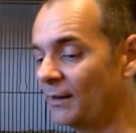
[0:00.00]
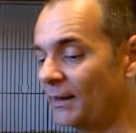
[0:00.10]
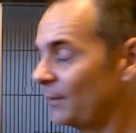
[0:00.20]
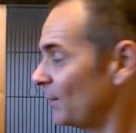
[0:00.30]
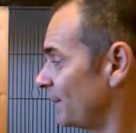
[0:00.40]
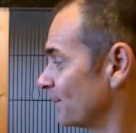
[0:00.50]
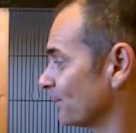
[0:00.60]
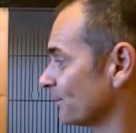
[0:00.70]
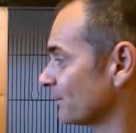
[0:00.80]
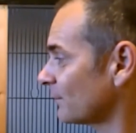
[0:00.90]
anyway,
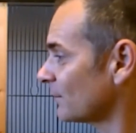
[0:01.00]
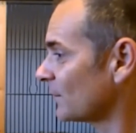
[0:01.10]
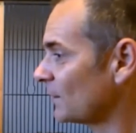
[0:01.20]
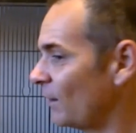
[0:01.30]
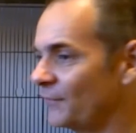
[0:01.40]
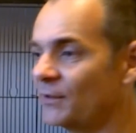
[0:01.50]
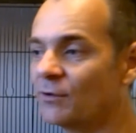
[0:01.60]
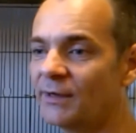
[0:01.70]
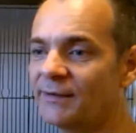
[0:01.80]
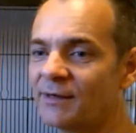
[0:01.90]
I
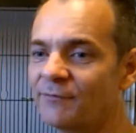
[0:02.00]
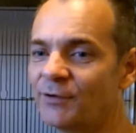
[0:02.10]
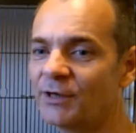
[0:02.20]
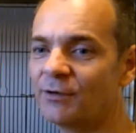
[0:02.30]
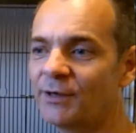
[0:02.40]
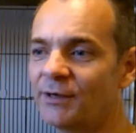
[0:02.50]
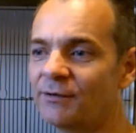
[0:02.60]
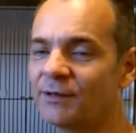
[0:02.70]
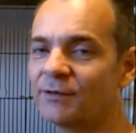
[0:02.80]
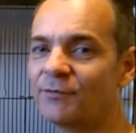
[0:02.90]
think I'll end that video
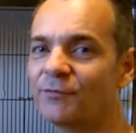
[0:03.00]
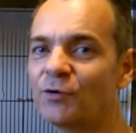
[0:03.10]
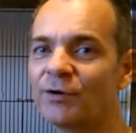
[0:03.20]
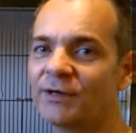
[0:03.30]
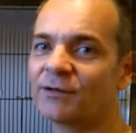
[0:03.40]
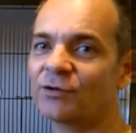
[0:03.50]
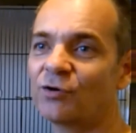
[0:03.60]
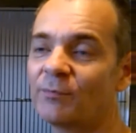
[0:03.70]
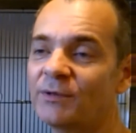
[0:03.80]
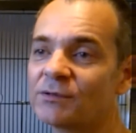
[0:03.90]
here, and if you've got any other
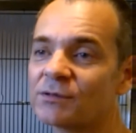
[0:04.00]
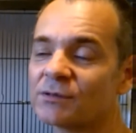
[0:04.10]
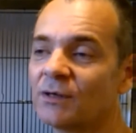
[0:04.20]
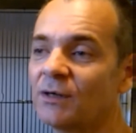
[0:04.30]
comments,